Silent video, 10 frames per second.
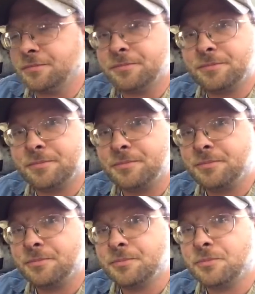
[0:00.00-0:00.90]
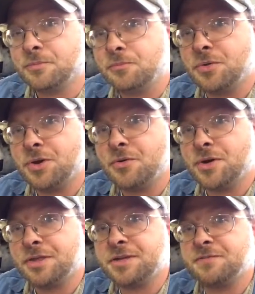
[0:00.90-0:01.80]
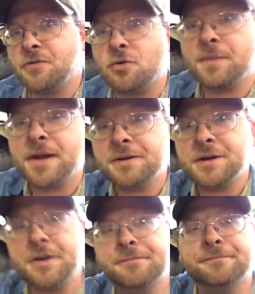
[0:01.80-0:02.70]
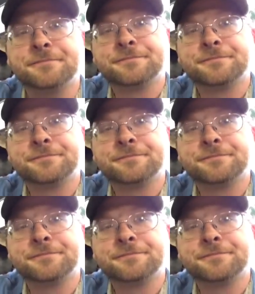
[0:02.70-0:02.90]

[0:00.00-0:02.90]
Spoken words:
and we'll get this floor pan done.